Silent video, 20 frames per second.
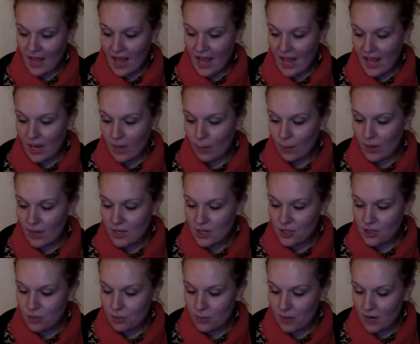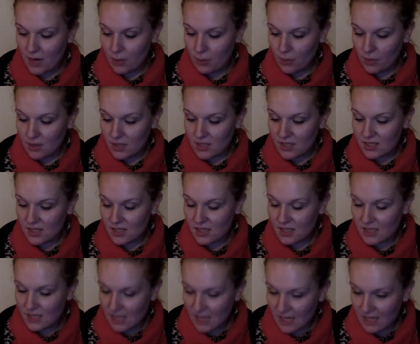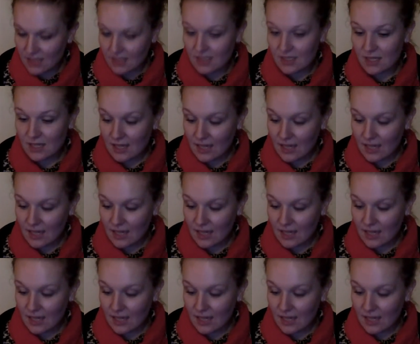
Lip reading: And away she ran with 6